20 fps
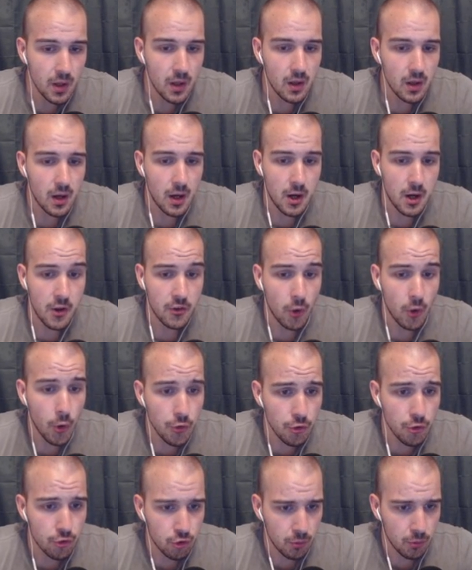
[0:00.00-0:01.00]
and it's
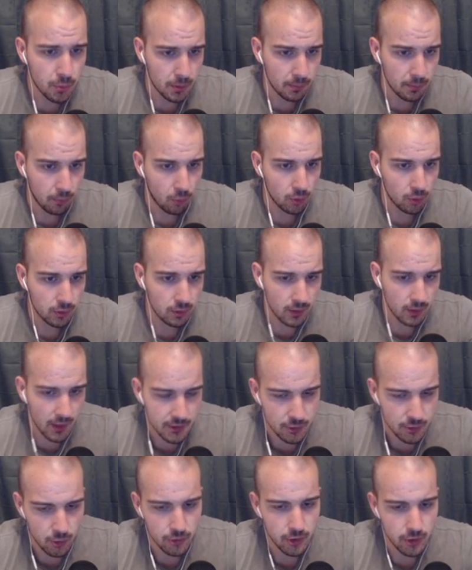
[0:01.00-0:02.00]
also super important.
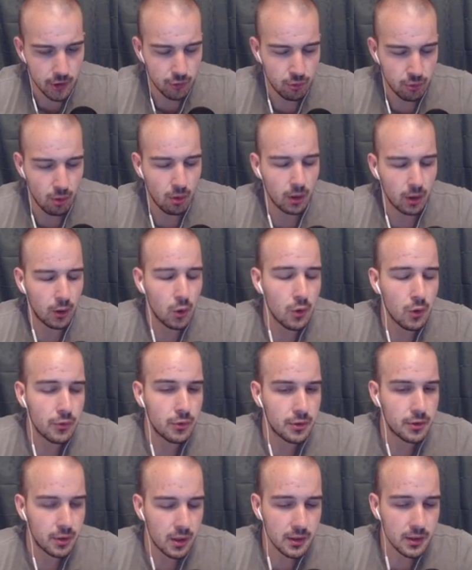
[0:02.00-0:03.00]
Has as well a lot of
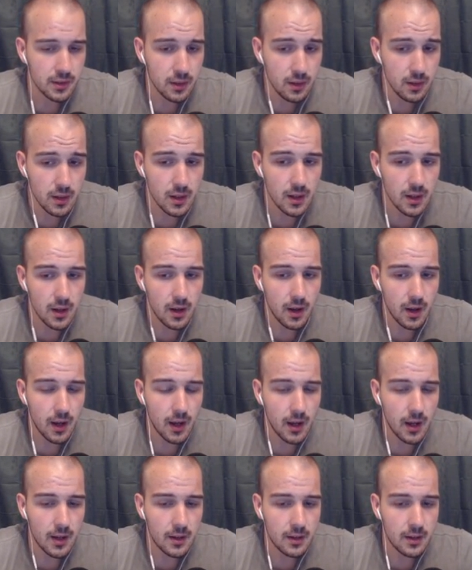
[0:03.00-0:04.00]
utility,
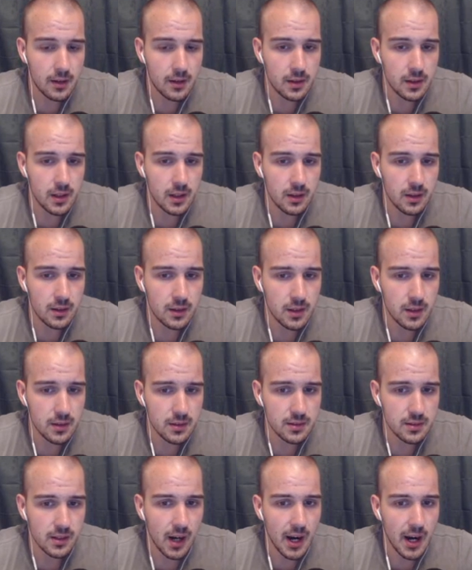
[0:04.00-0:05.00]
and it
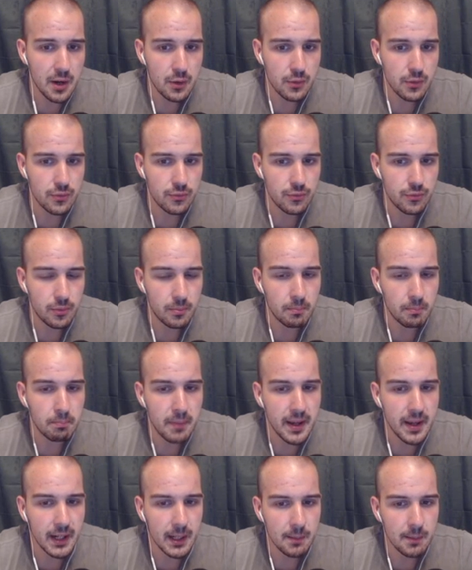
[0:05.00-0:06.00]
does kind of
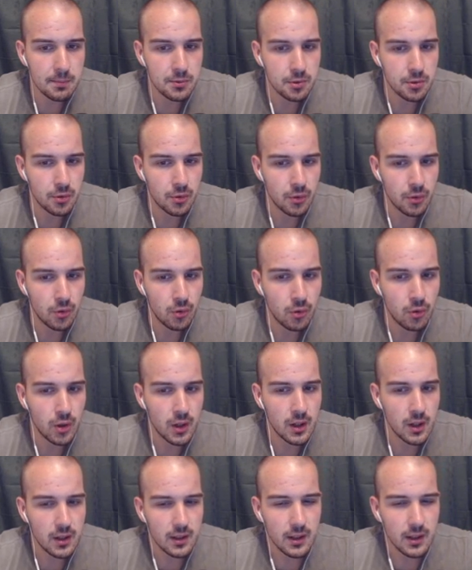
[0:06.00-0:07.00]
make up to
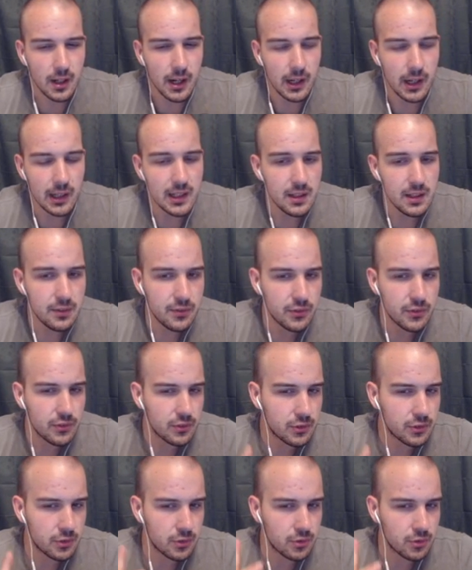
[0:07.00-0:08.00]
cleave
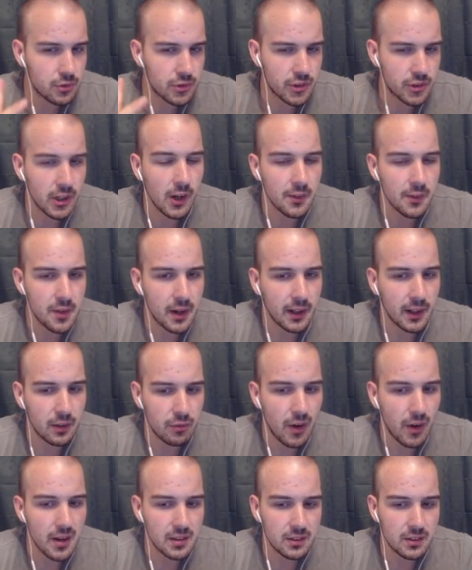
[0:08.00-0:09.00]
to single target
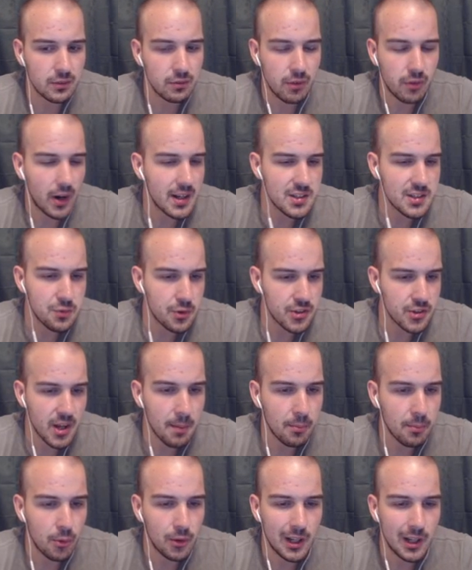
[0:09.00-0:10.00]
fights. For
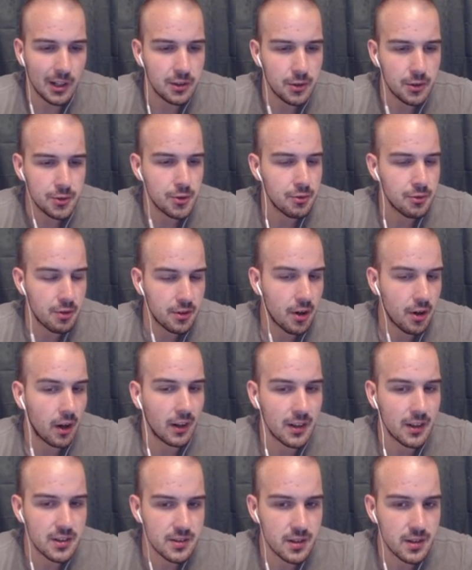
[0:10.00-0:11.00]
example, like 2 to 3
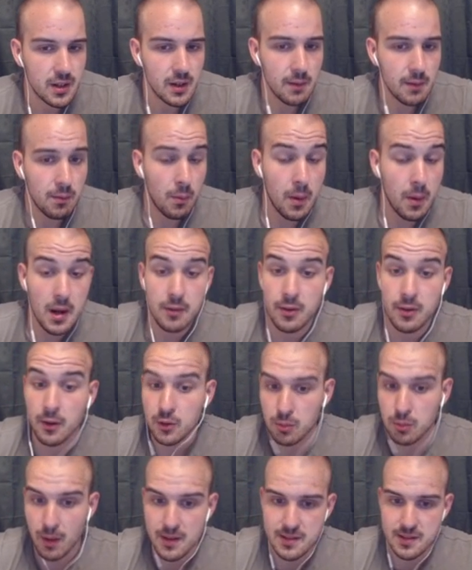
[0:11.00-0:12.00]
targets. From what I
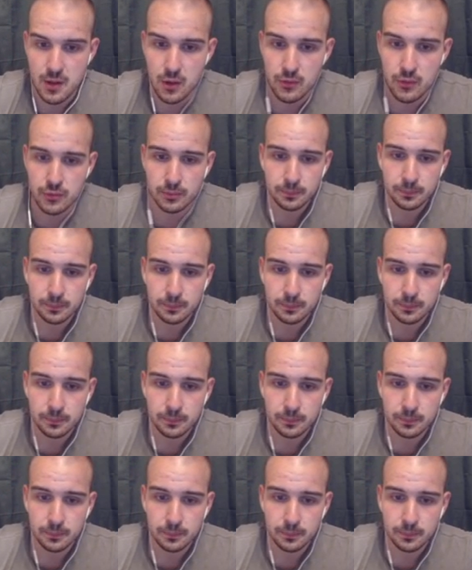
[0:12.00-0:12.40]
found to myself,